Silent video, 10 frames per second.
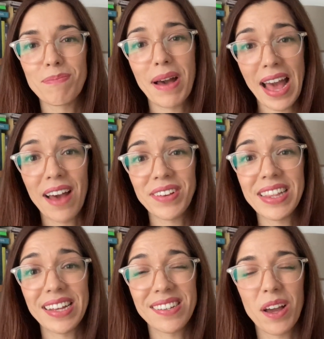but having
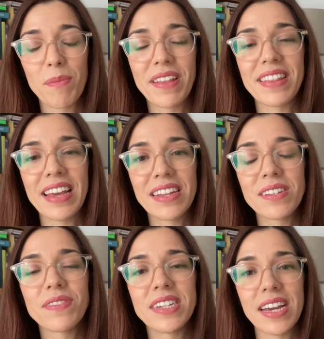that time at the end
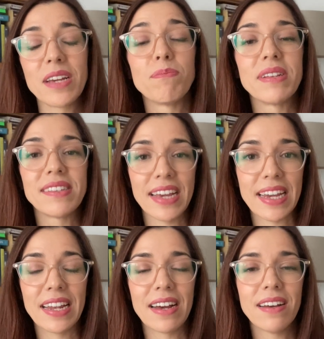of the day in
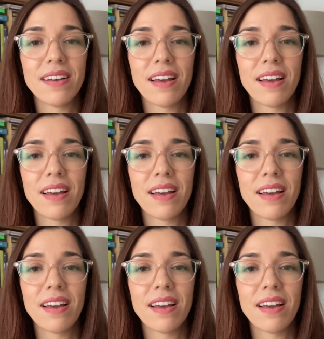particular,